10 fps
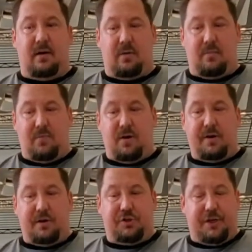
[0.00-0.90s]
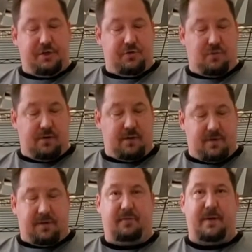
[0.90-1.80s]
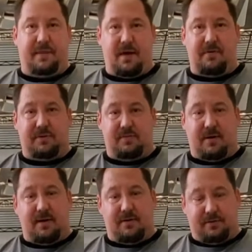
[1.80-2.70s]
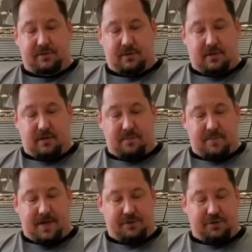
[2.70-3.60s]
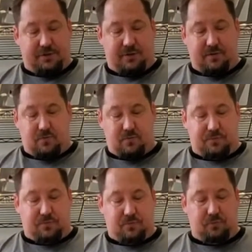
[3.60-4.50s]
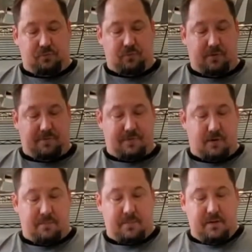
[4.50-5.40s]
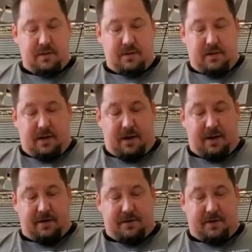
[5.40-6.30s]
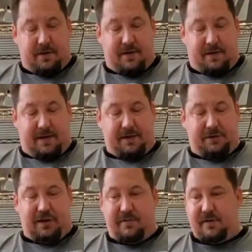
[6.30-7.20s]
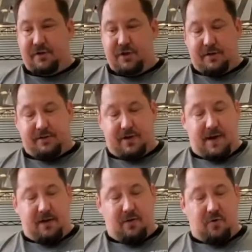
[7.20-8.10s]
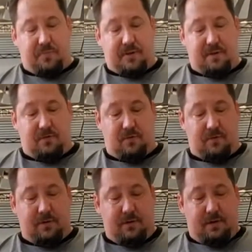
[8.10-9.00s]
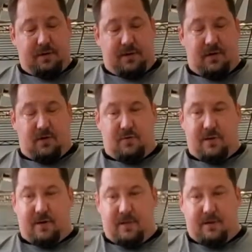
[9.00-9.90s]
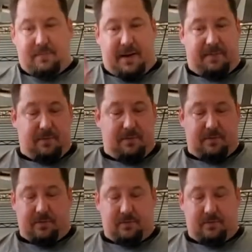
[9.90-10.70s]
We want you to change your oil every 3,000 miles. That's just an old school rule of thumb, and in case you have an injector hang open, or a paper